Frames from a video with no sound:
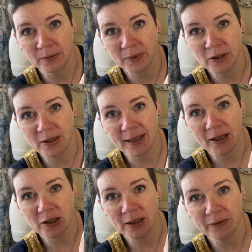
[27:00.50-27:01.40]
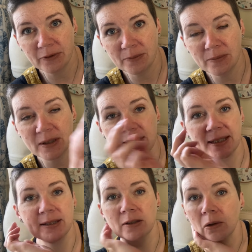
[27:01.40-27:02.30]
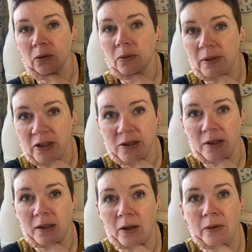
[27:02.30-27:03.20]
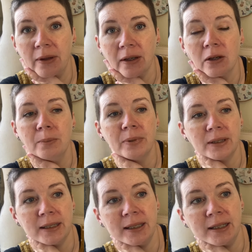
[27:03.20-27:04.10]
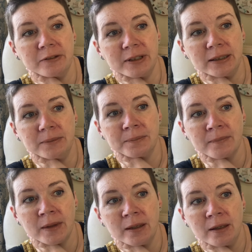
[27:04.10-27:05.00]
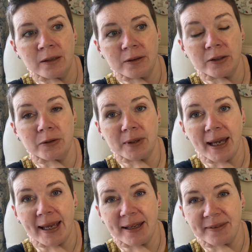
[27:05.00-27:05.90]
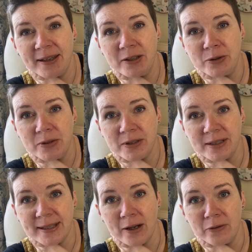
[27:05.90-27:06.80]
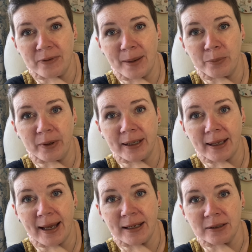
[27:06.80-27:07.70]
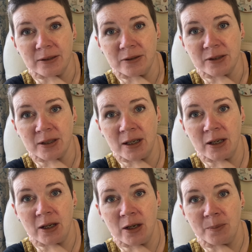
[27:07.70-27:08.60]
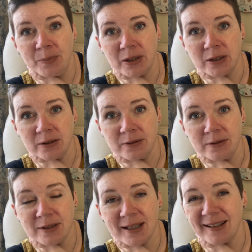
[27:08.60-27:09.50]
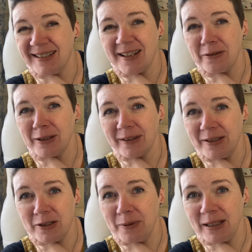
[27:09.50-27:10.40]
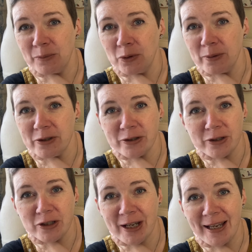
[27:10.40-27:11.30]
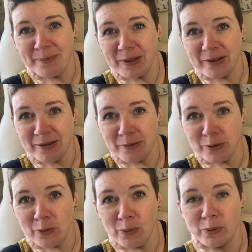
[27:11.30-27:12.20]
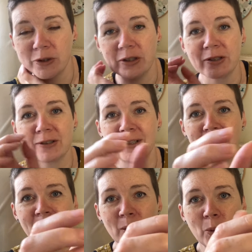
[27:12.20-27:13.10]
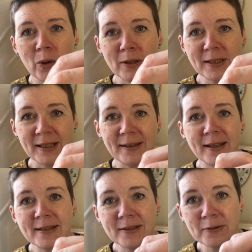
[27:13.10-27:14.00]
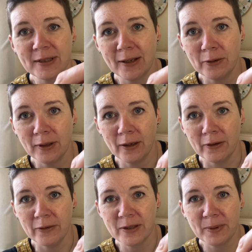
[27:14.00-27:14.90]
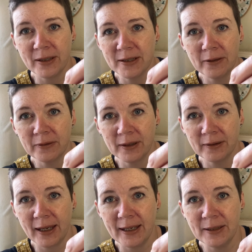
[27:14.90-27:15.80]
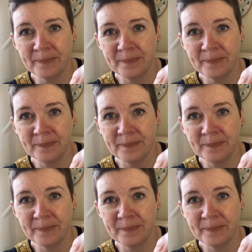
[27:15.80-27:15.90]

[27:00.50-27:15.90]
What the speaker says: which is actually from Sea Salt, which is a clothing company here in the UK, and they used to sell fabric and buttons, and I don't think they do anymore, which is a shame because it was gorgeous quality. They still sell clothes, but I don't think they